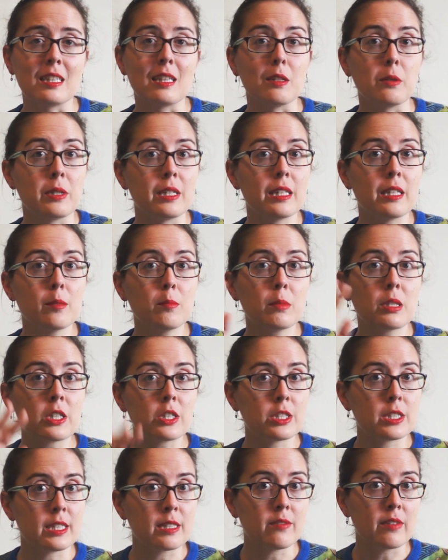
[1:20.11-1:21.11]
Including the
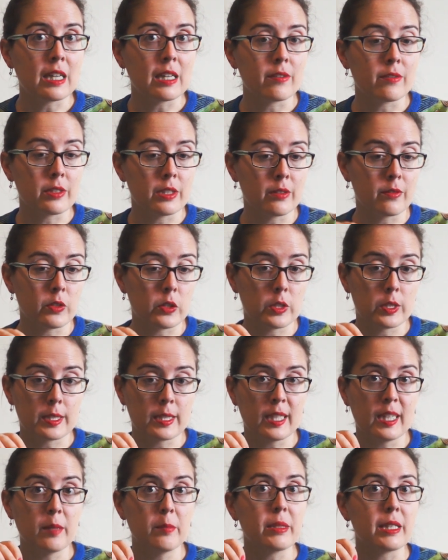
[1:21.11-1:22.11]
emergency vet for the
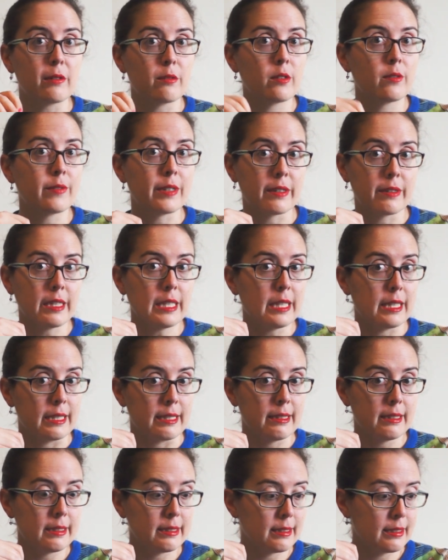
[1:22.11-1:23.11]
first time. They were very
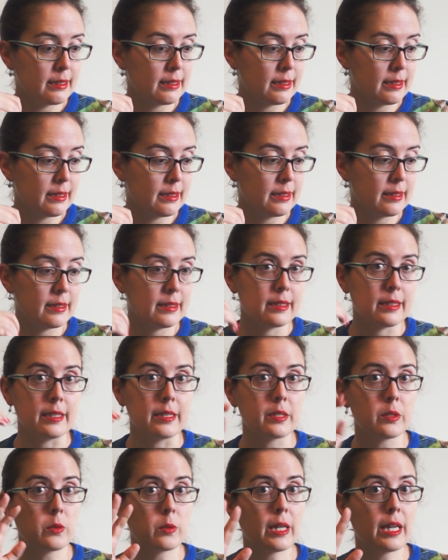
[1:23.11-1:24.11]
nice.
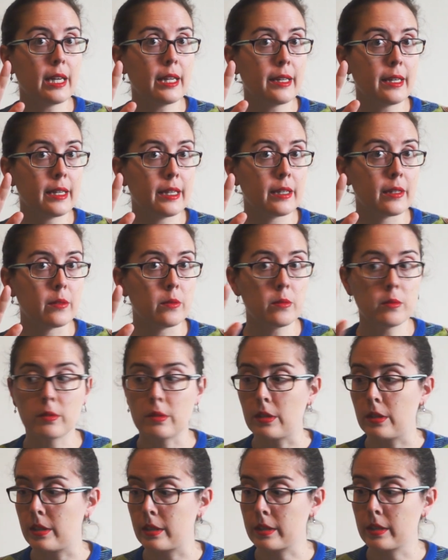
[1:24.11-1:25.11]
He's okay now,
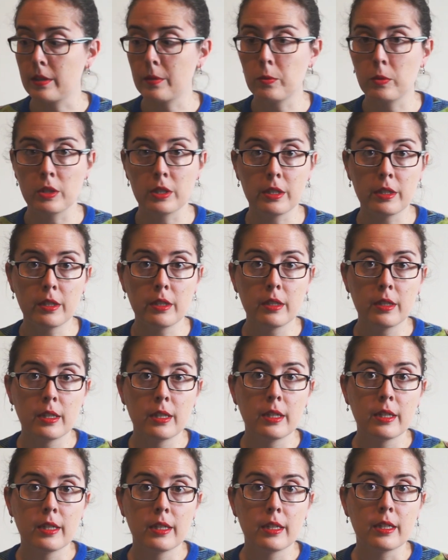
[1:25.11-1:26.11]
knock on wood.
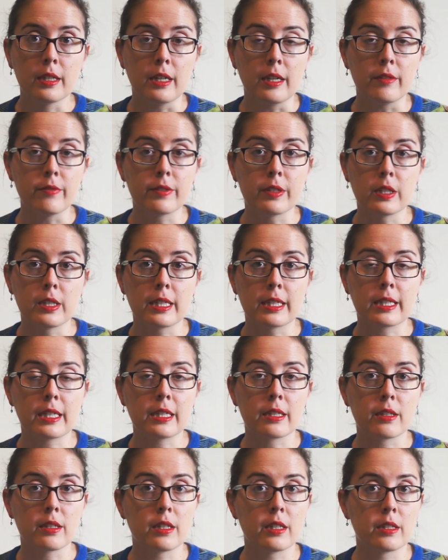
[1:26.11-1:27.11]
I feel
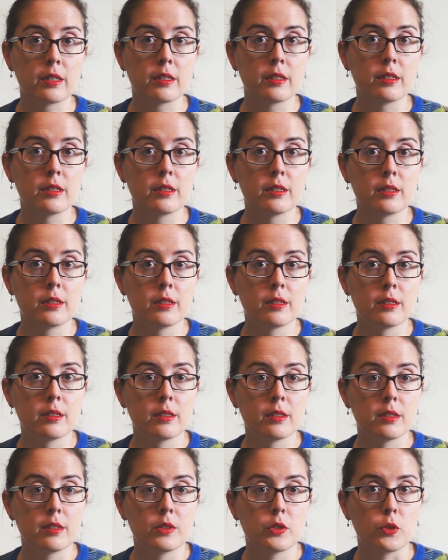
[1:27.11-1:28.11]
like I got
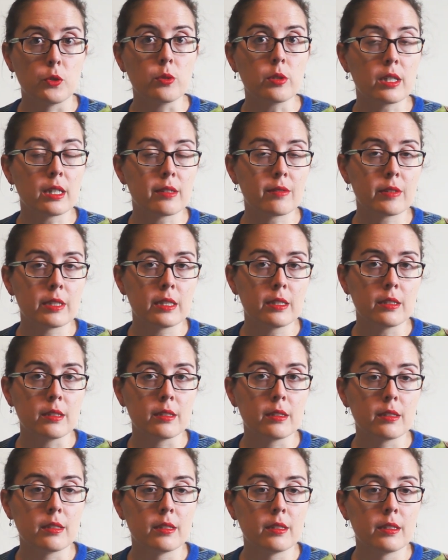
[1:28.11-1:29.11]
too
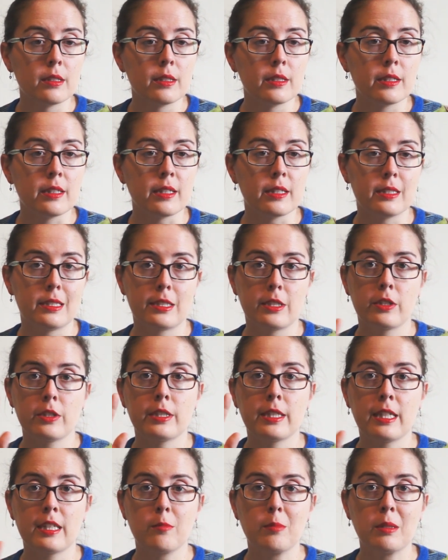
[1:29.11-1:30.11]
confident and
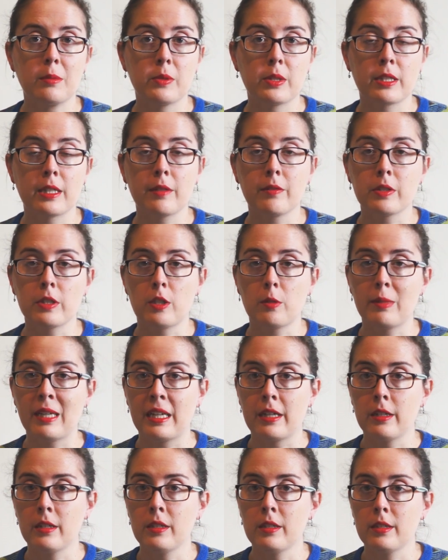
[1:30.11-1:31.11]
started telling people that he was all
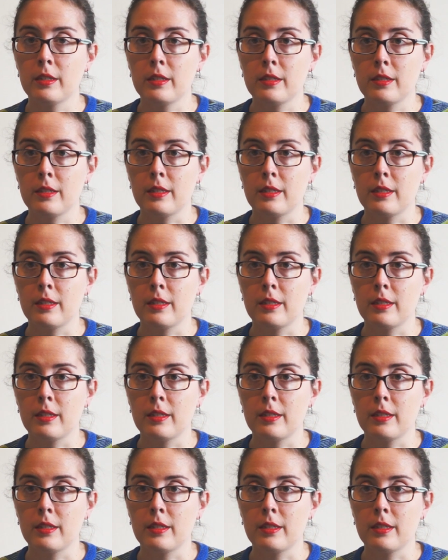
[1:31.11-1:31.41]
better.